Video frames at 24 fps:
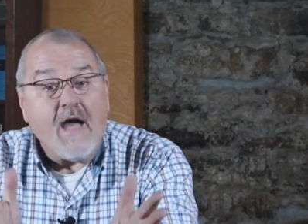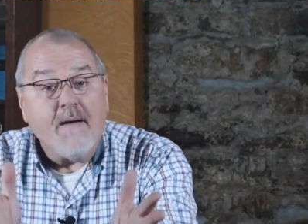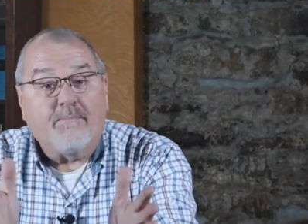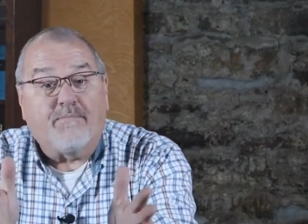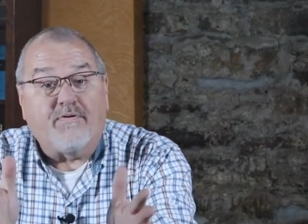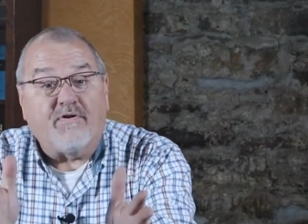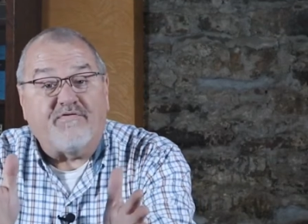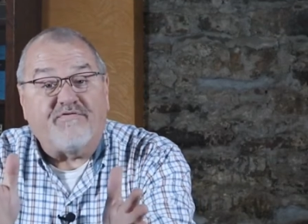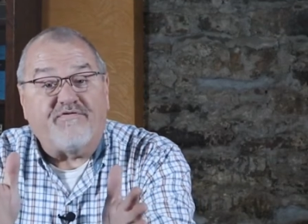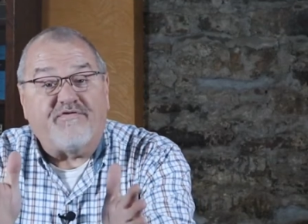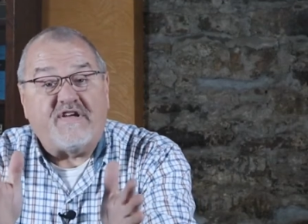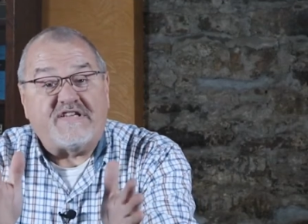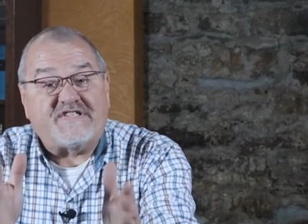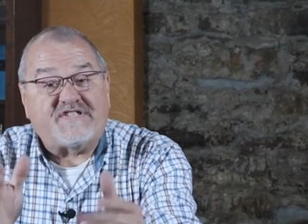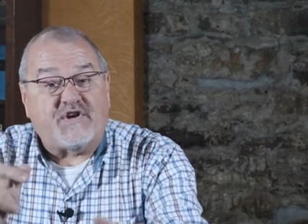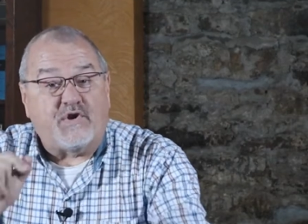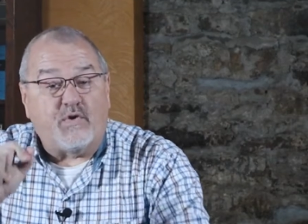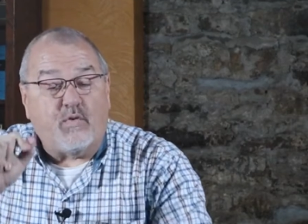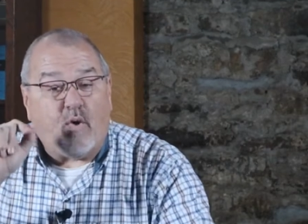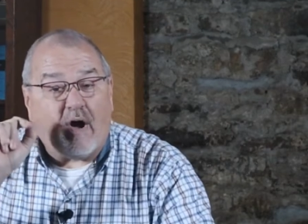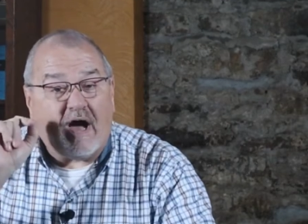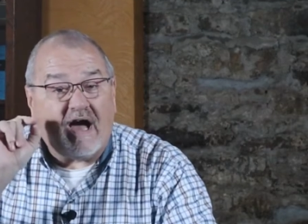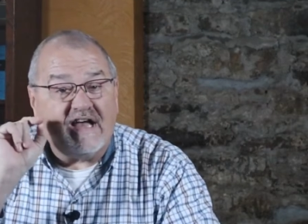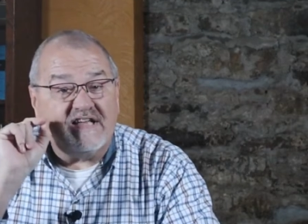Professor
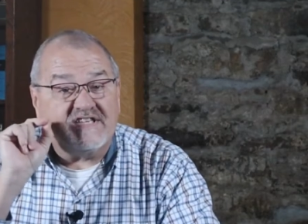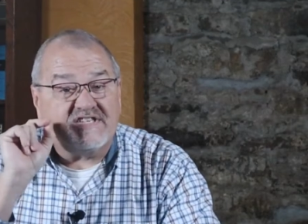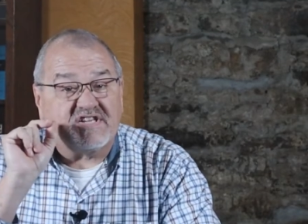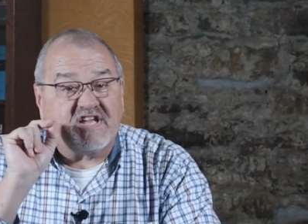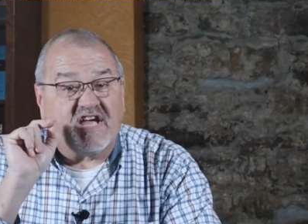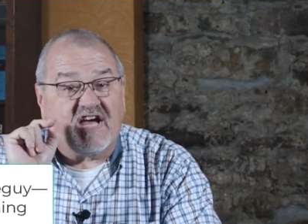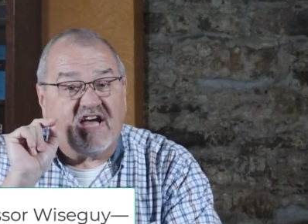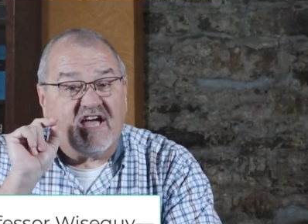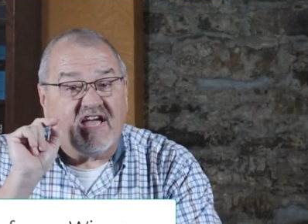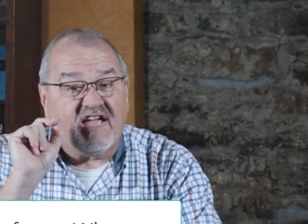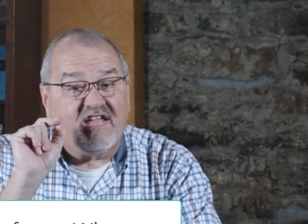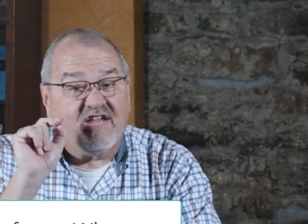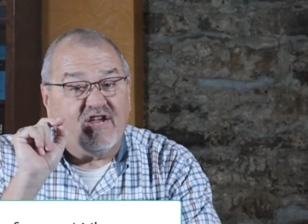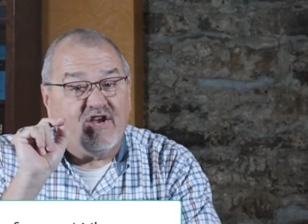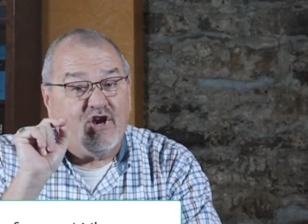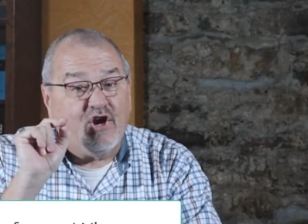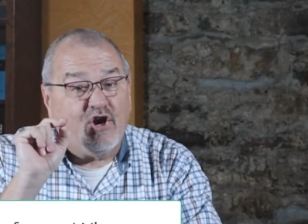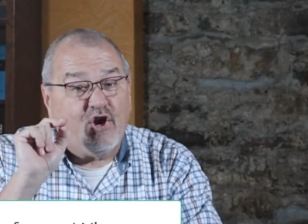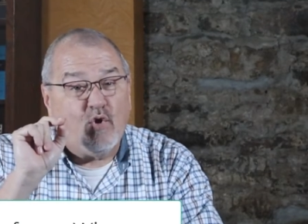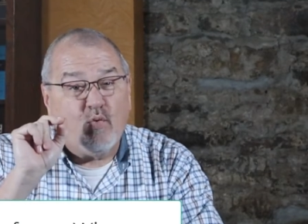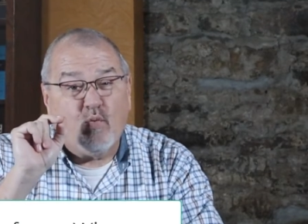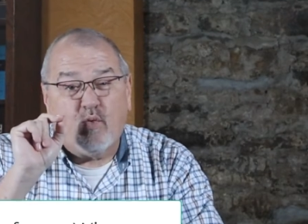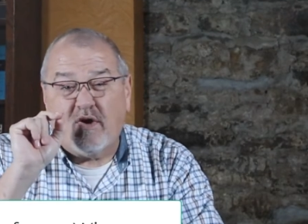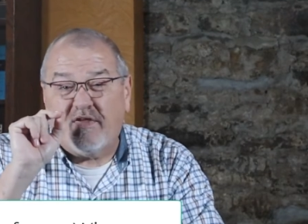Wiseguy
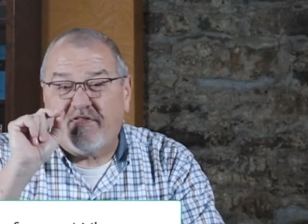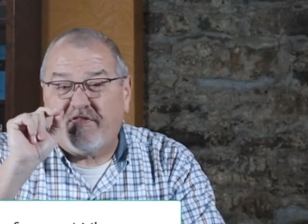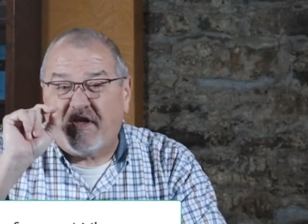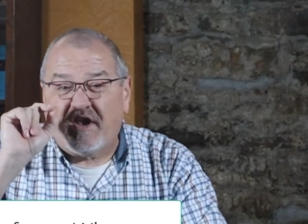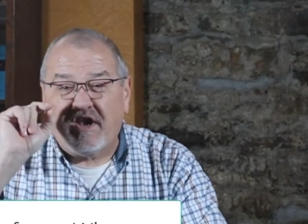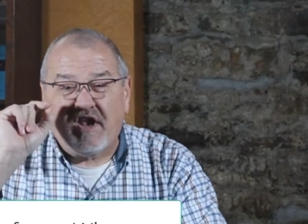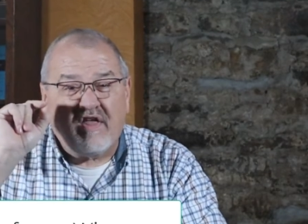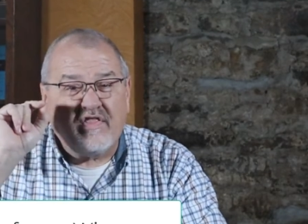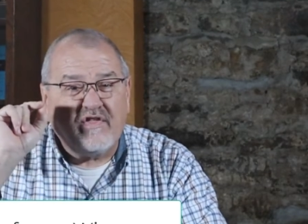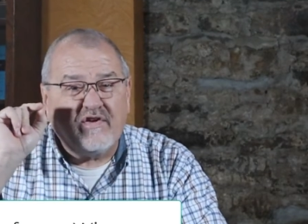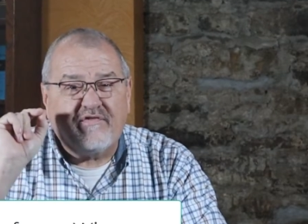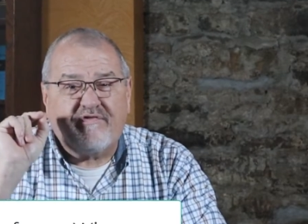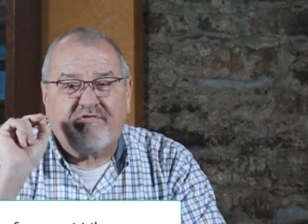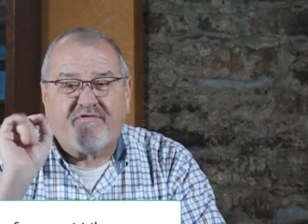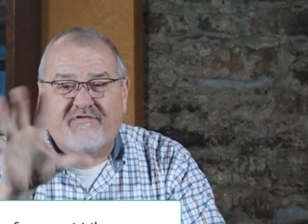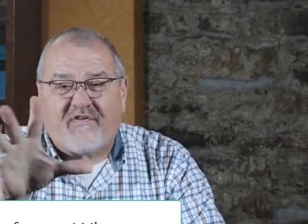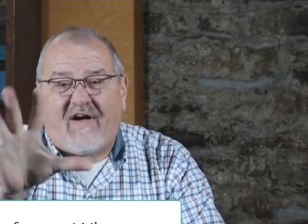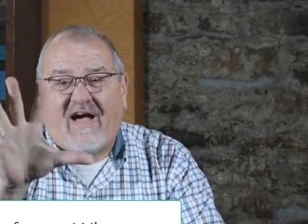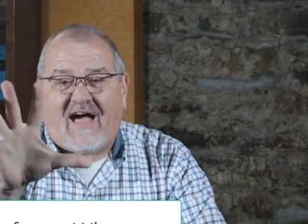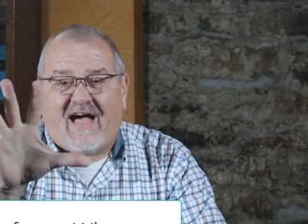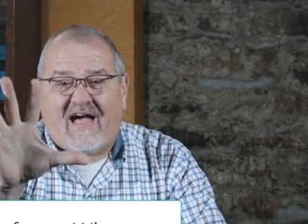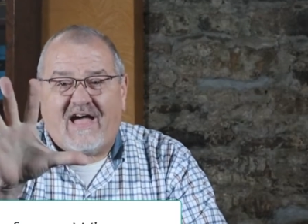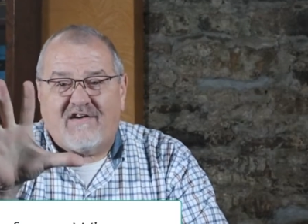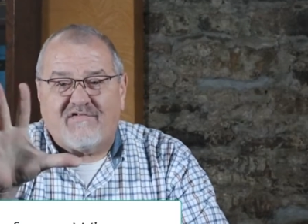here with another
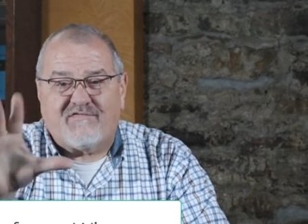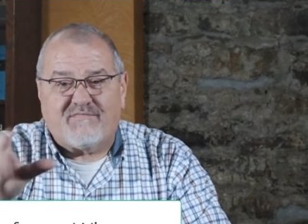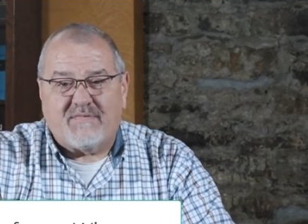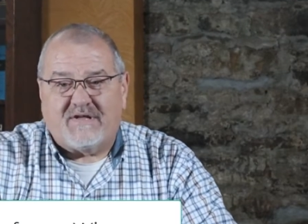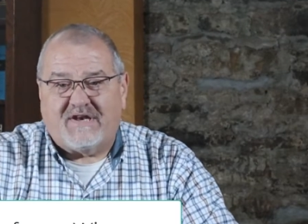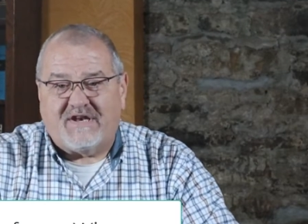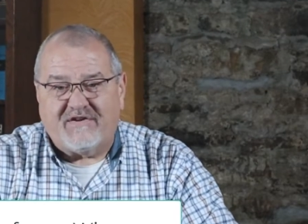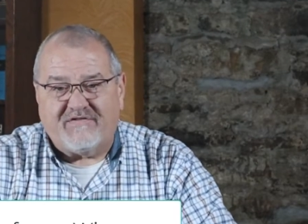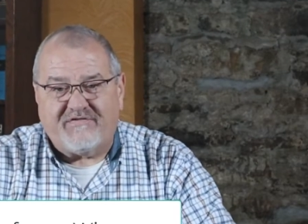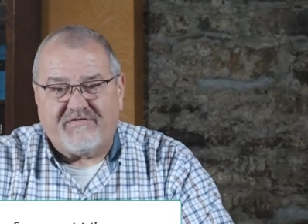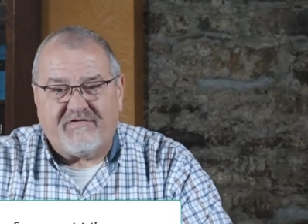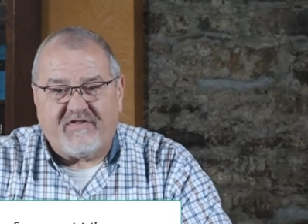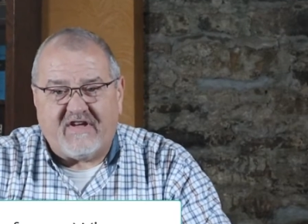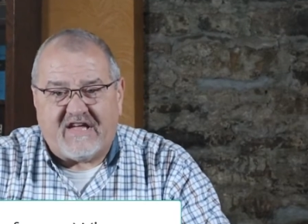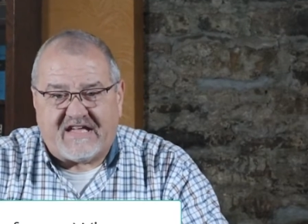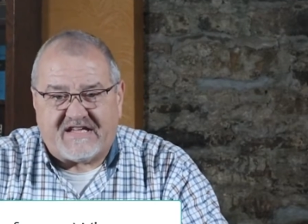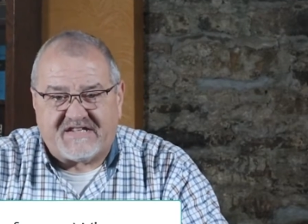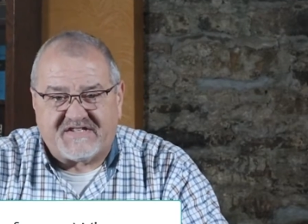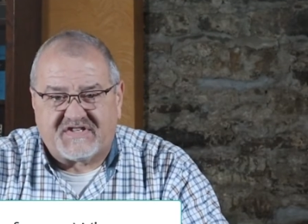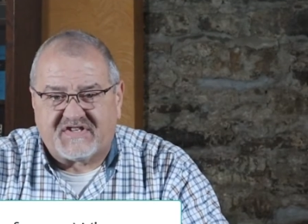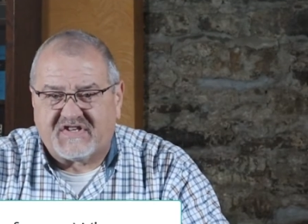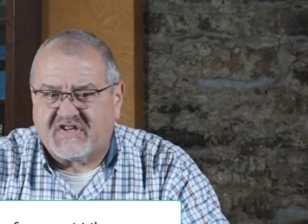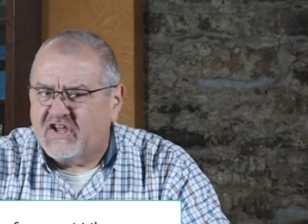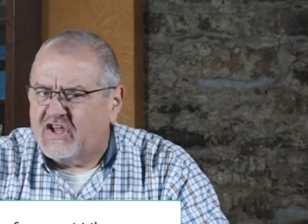5-minute
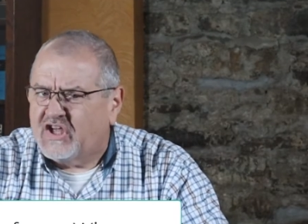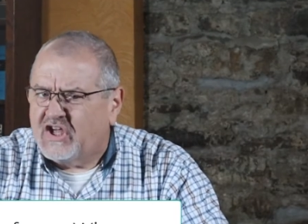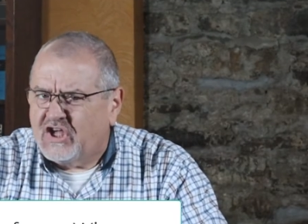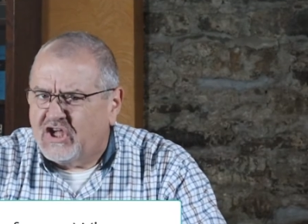fix.